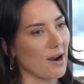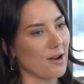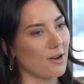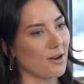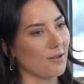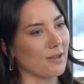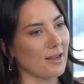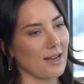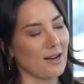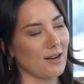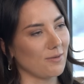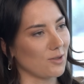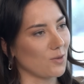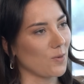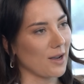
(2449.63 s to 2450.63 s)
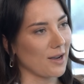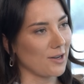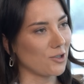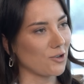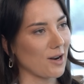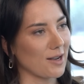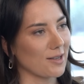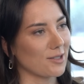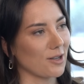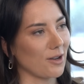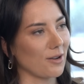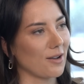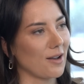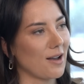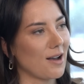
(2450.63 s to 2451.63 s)
I know that he loves the way I dress,
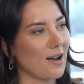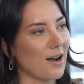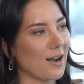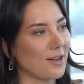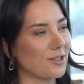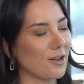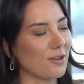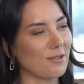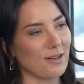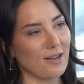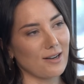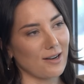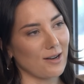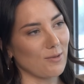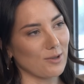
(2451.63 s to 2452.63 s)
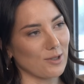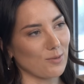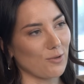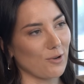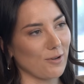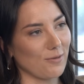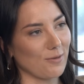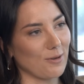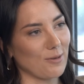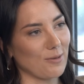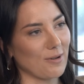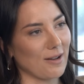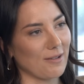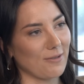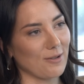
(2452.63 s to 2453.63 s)
so I don't need anyone's approval.
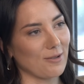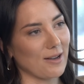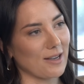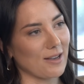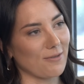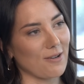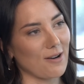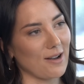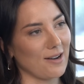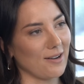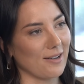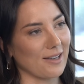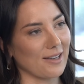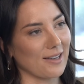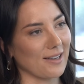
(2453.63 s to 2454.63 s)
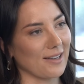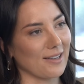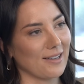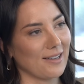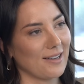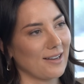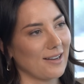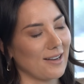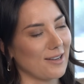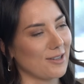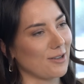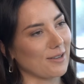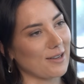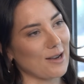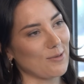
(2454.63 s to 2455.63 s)
I feel like if I like it, I
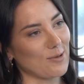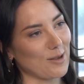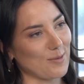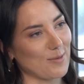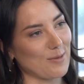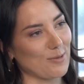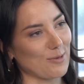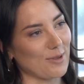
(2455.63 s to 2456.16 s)
don't care what other people